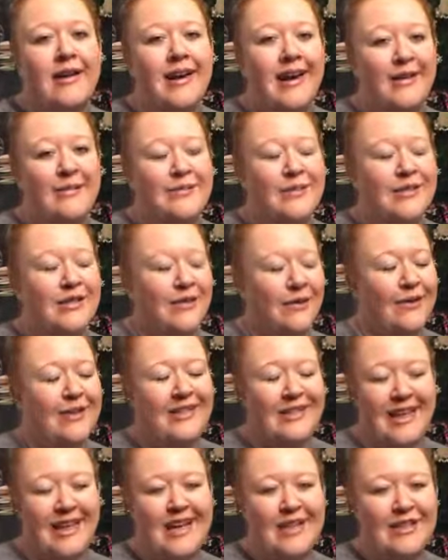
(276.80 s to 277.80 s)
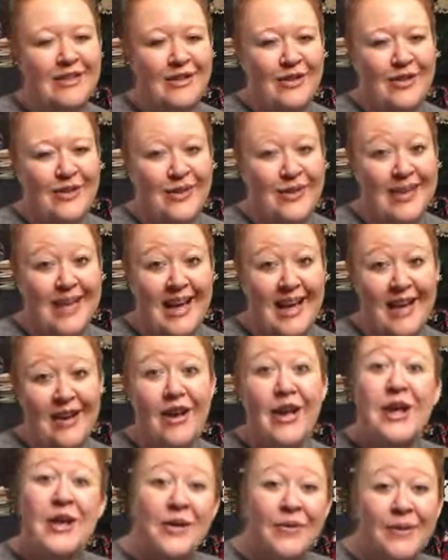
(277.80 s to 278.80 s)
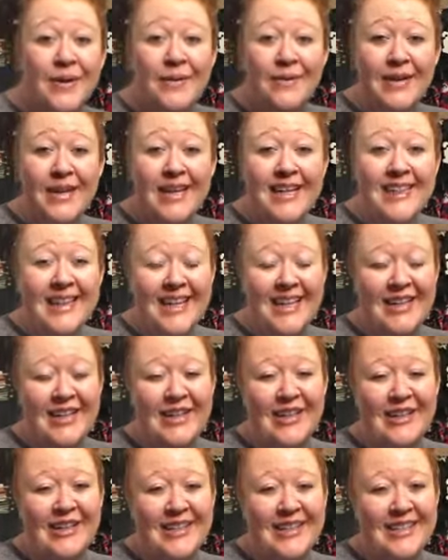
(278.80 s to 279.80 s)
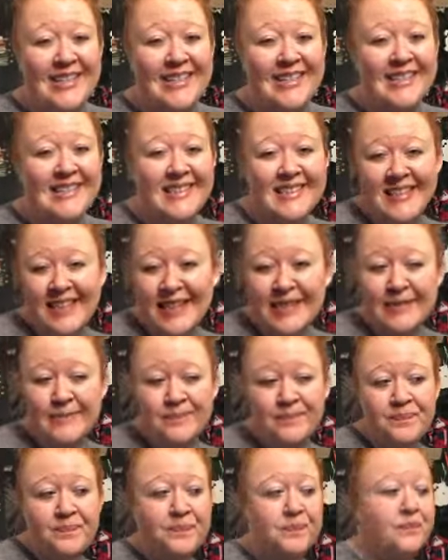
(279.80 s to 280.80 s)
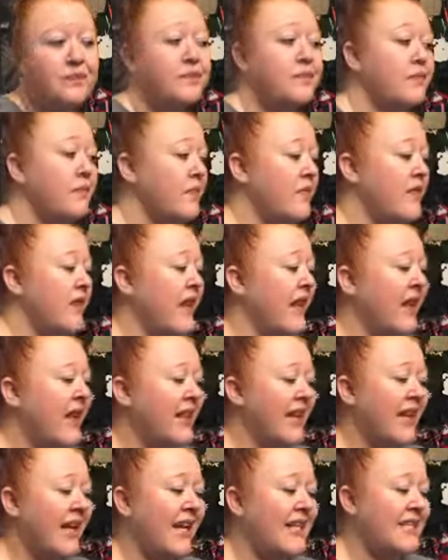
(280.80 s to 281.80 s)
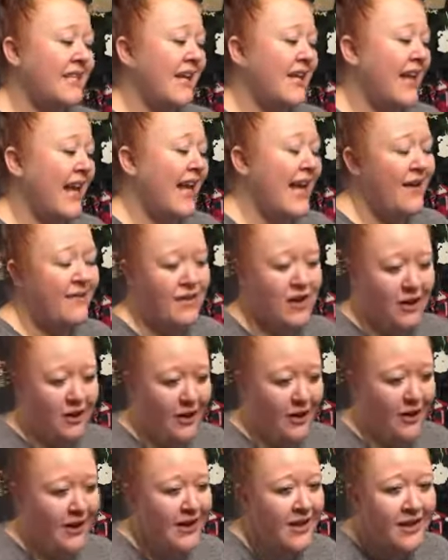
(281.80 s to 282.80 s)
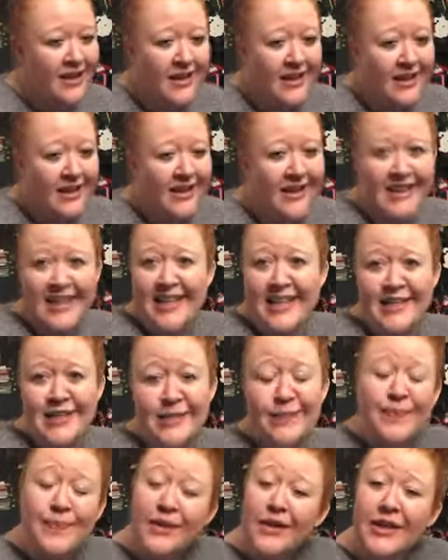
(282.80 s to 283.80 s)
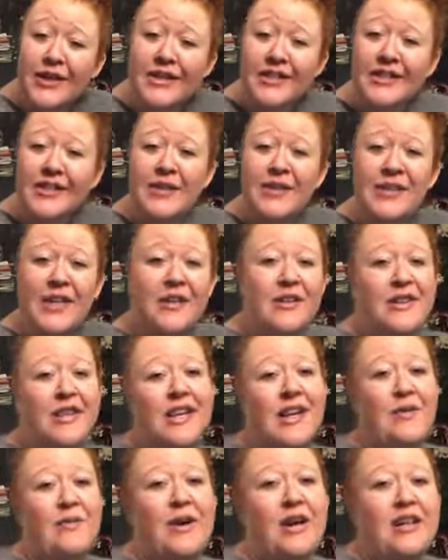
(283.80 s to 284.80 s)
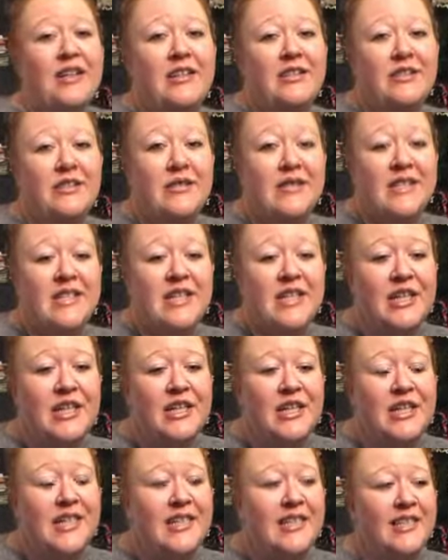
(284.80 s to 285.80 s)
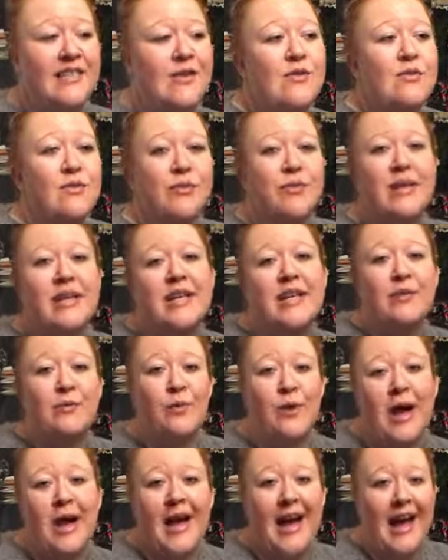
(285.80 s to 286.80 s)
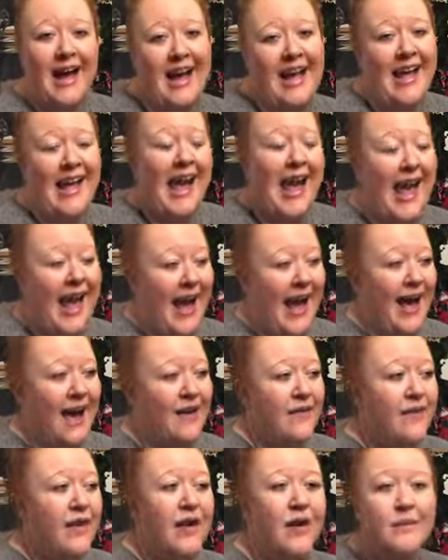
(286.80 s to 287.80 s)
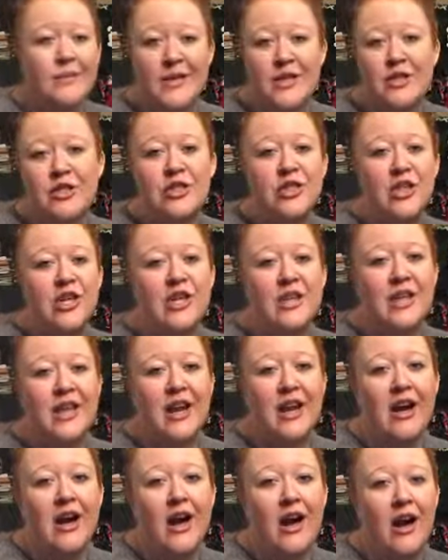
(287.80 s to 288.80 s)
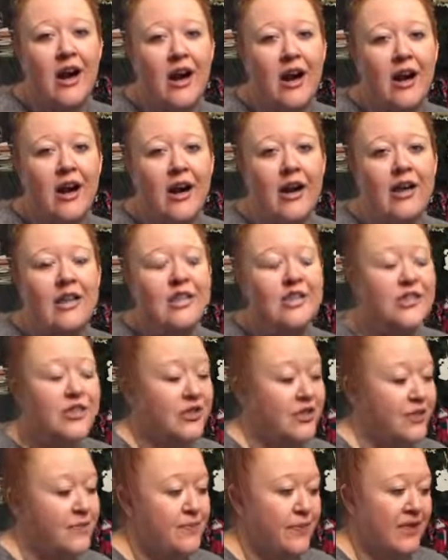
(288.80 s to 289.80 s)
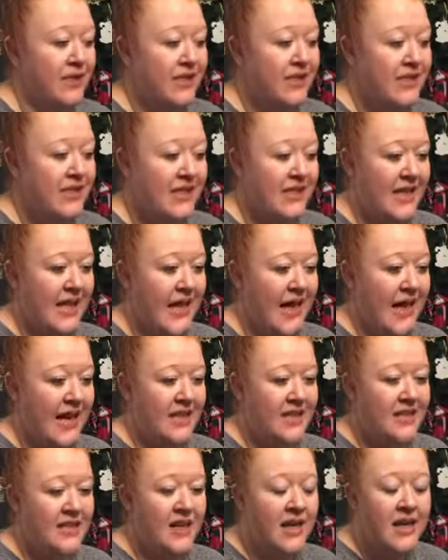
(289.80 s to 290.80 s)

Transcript: I'm so excited to do that reread later this year. And like I said, I have all these books, so another thing I want to do this year is read what I have. I mean, sure, there are certain books that